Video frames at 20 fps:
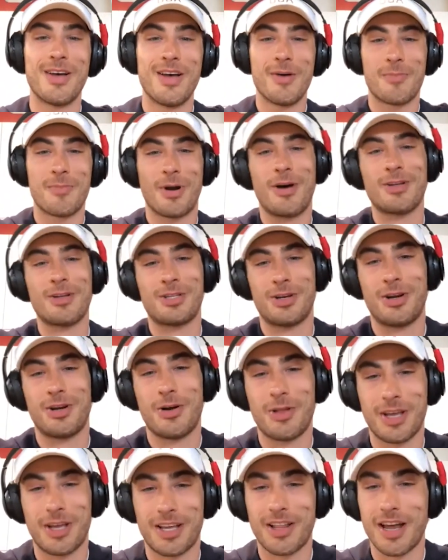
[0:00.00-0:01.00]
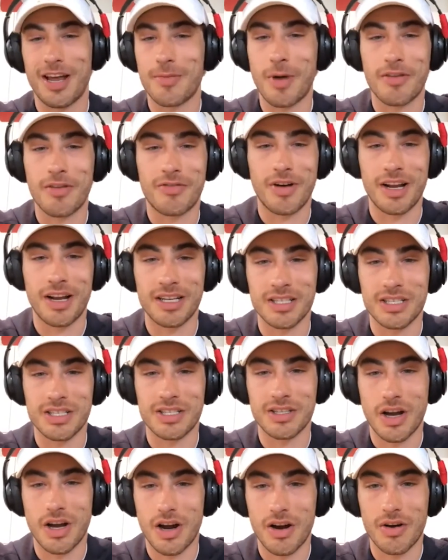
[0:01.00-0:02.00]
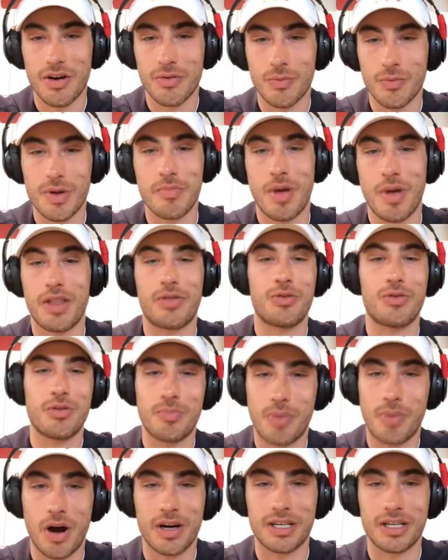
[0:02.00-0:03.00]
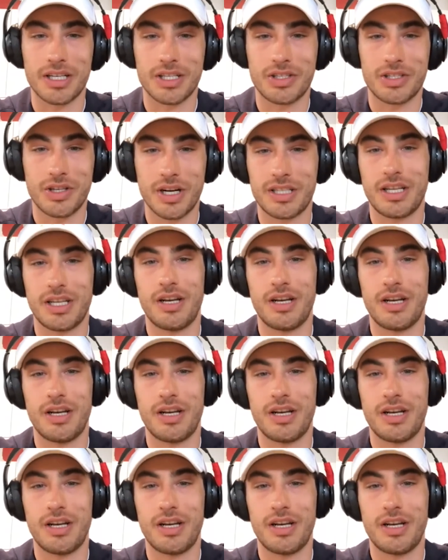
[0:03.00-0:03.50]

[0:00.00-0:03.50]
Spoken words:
also, like a lot of my friends, we met through the park district,